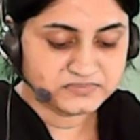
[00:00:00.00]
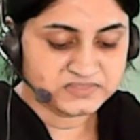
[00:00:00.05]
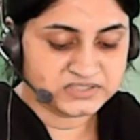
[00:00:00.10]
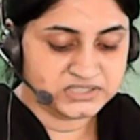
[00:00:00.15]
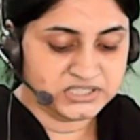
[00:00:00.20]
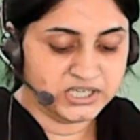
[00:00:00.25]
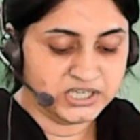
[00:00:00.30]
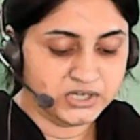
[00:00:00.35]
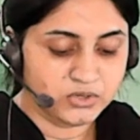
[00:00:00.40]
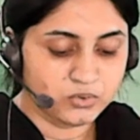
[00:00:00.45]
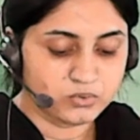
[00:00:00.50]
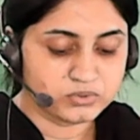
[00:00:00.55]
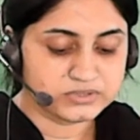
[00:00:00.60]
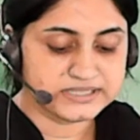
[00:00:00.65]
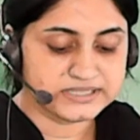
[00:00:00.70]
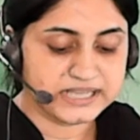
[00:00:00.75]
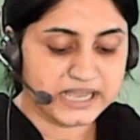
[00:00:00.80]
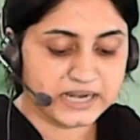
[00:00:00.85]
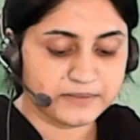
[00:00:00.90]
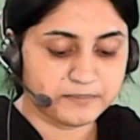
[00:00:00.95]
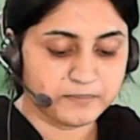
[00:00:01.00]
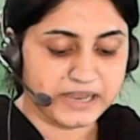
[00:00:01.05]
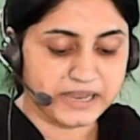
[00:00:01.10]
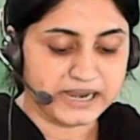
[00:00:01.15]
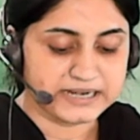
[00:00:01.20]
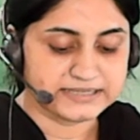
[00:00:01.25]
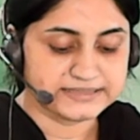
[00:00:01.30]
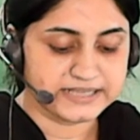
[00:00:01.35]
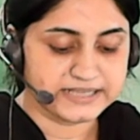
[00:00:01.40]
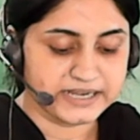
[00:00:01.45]
he knows that
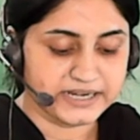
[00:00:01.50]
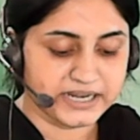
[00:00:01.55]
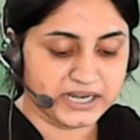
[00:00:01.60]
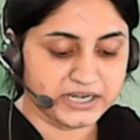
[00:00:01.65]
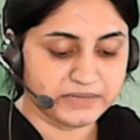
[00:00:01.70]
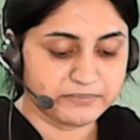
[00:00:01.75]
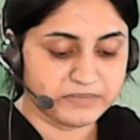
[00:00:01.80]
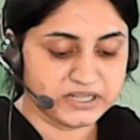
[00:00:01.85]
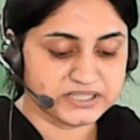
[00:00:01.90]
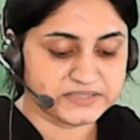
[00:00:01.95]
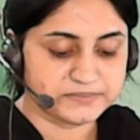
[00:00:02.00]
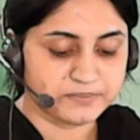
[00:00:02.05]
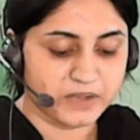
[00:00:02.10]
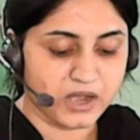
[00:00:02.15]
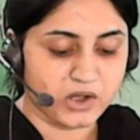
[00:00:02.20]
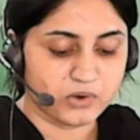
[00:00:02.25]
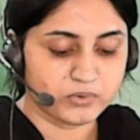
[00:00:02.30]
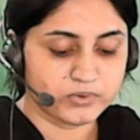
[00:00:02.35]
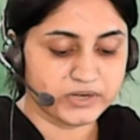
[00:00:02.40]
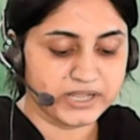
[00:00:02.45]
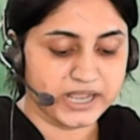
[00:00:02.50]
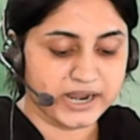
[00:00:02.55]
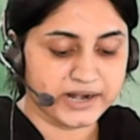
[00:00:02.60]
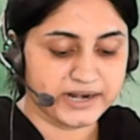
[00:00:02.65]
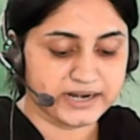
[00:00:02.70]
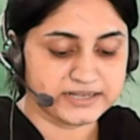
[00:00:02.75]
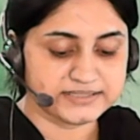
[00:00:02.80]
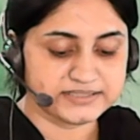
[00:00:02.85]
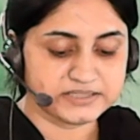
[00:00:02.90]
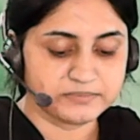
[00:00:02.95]
plants and animals found here
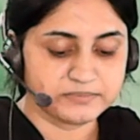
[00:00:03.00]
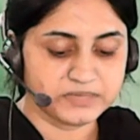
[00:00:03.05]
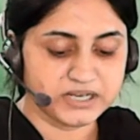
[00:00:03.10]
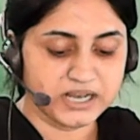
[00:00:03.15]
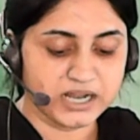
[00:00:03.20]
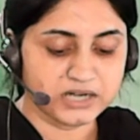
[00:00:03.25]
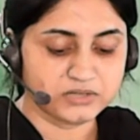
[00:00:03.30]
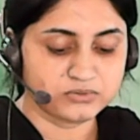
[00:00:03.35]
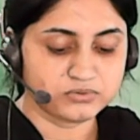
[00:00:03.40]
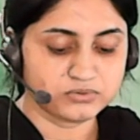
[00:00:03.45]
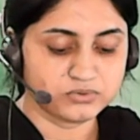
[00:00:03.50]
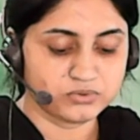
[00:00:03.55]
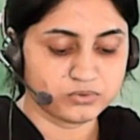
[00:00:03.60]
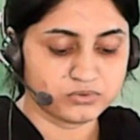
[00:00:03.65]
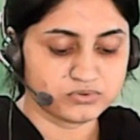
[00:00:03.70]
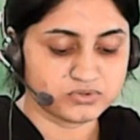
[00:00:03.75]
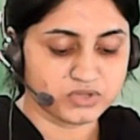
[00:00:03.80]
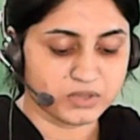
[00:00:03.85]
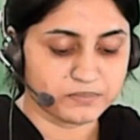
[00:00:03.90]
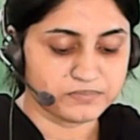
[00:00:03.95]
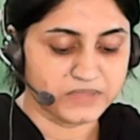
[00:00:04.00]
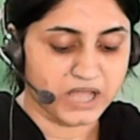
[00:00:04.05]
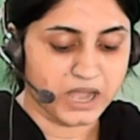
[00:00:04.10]
are similar to those of the